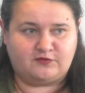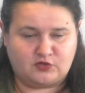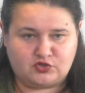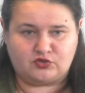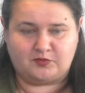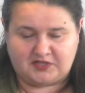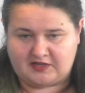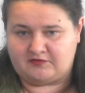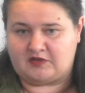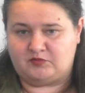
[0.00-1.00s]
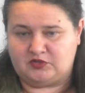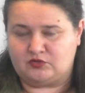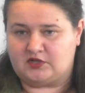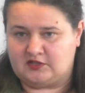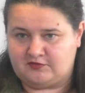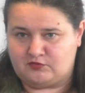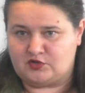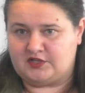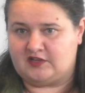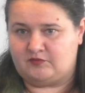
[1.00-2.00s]
yeah. for sure, but I've, I've been to
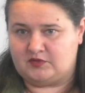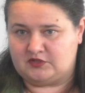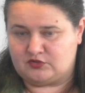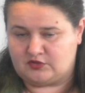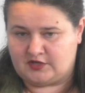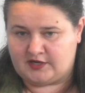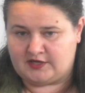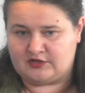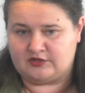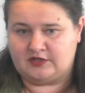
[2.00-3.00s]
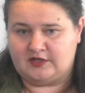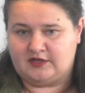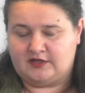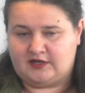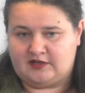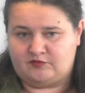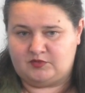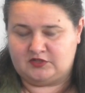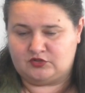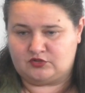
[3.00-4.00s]
California, I've been to Ohio, I've
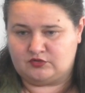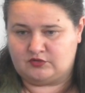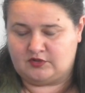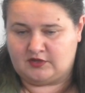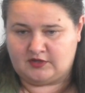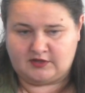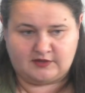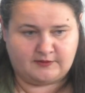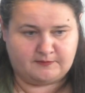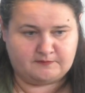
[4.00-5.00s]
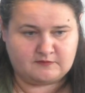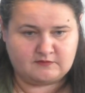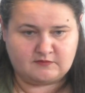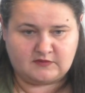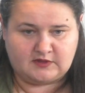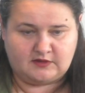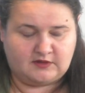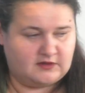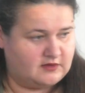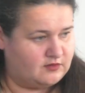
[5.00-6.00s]
been to um,
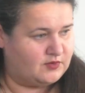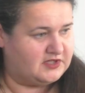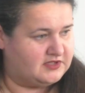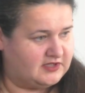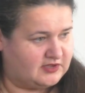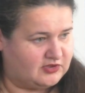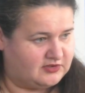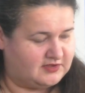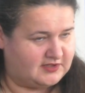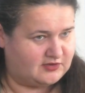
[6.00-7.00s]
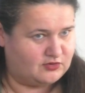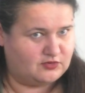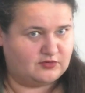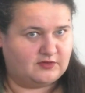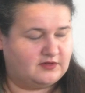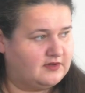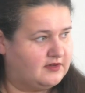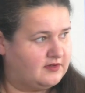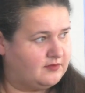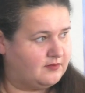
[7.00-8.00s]
uh, where did I go? Did I go? Uh,
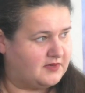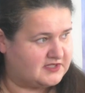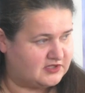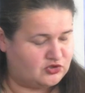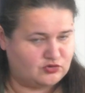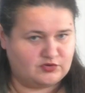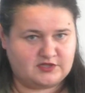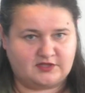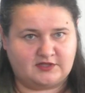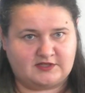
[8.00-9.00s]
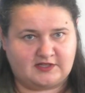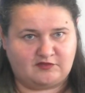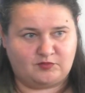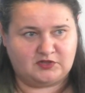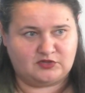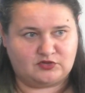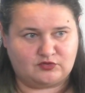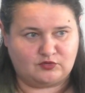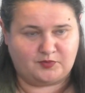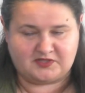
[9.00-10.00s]
Massachusetts. I've been
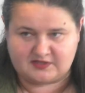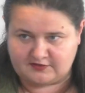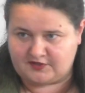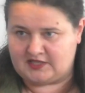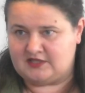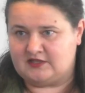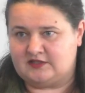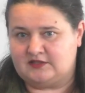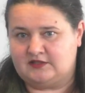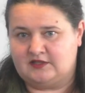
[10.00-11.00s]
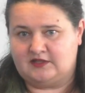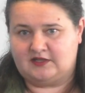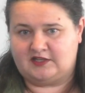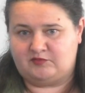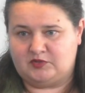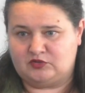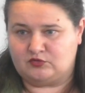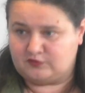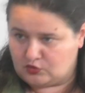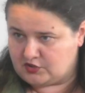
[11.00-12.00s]
to Pennsylvania. I've been to
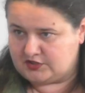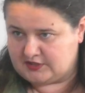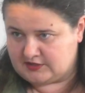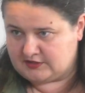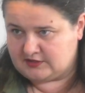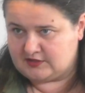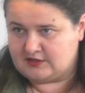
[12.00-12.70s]
Florida,